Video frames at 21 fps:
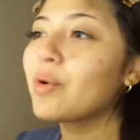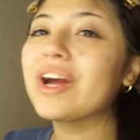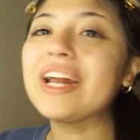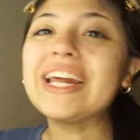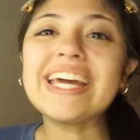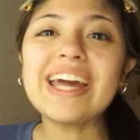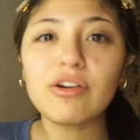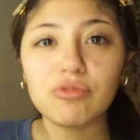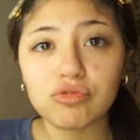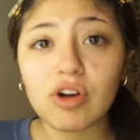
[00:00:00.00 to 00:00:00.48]
gonna
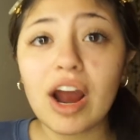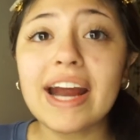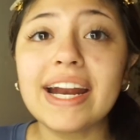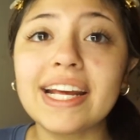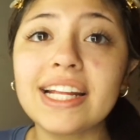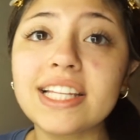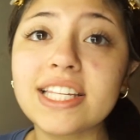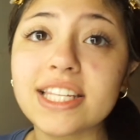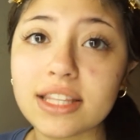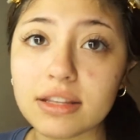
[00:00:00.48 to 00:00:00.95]
get right
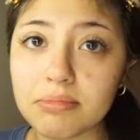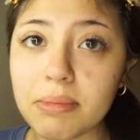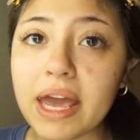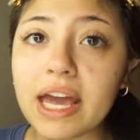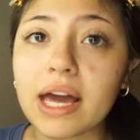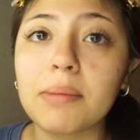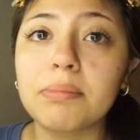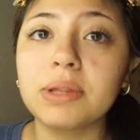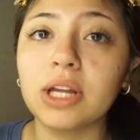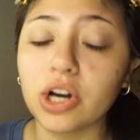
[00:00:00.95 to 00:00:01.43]
into the
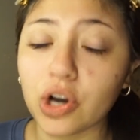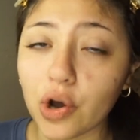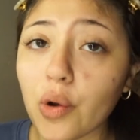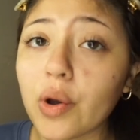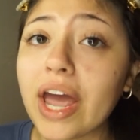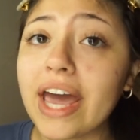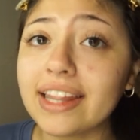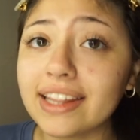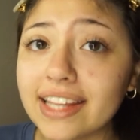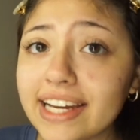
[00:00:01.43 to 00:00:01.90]
makeup look,
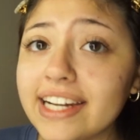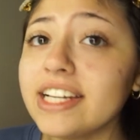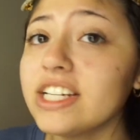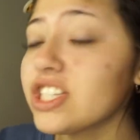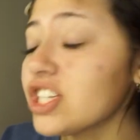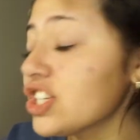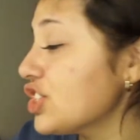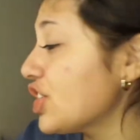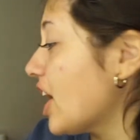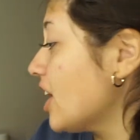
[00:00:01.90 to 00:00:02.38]
okay, ladies
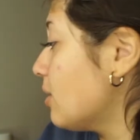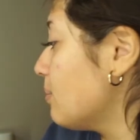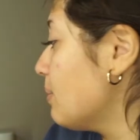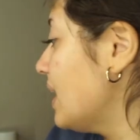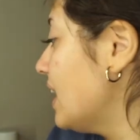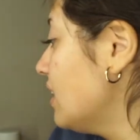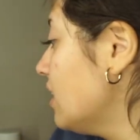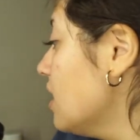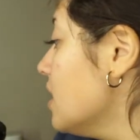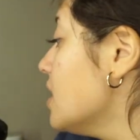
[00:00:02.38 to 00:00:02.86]
and
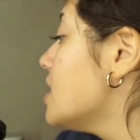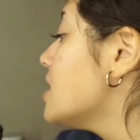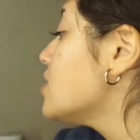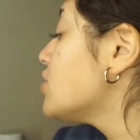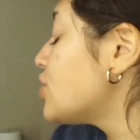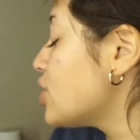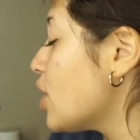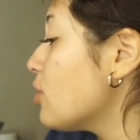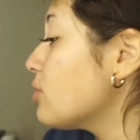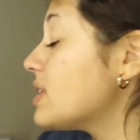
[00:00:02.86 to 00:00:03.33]
gentlemen?
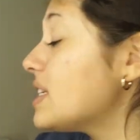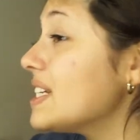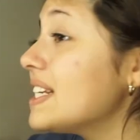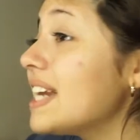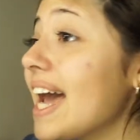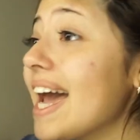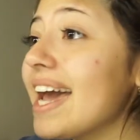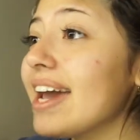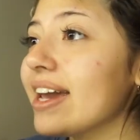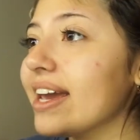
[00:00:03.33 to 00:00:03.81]
So
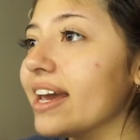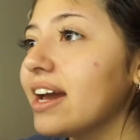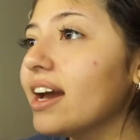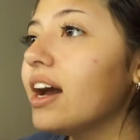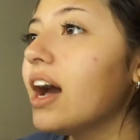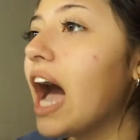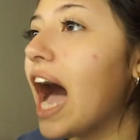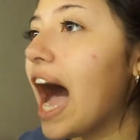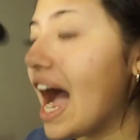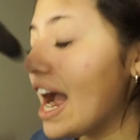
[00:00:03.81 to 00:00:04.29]
today,
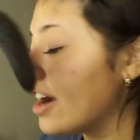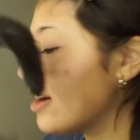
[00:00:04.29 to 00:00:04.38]
I